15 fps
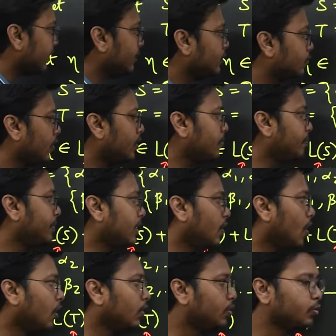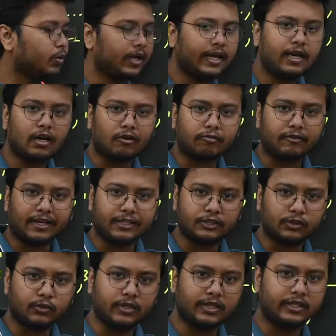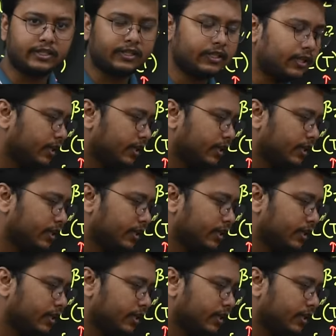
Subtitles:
is going to belong to L of S union T.